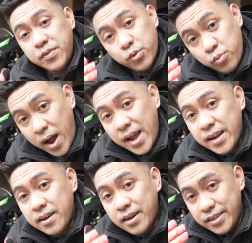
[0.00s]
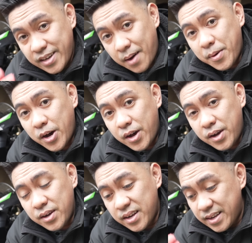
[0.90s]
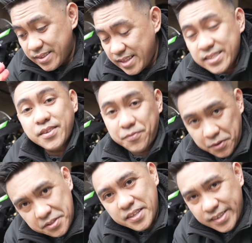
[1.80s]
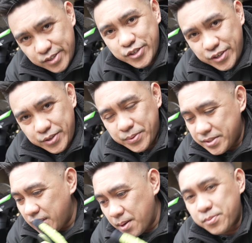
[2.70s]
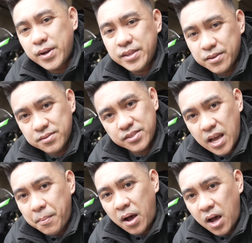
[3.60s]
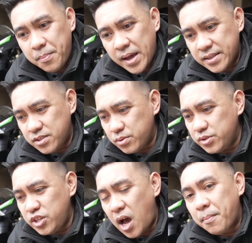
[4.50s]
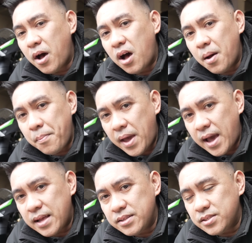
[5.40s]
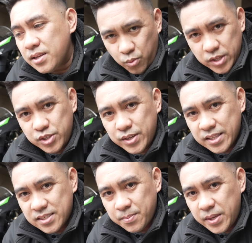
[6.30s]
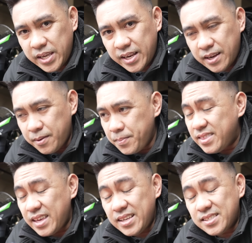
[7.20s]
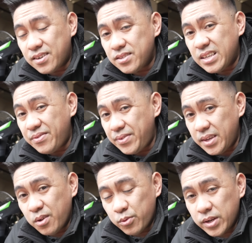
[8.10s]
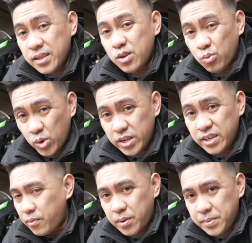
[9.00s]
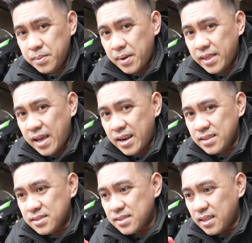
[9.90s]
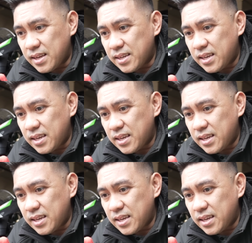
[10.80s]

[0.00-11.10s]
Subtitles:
you ride a Yamaha, that's the first thing you should do, is upgrade those Yamaha pads. Those Yamaha pads, once you get some heat in them, they start to feel really woody. What I mean by that is like,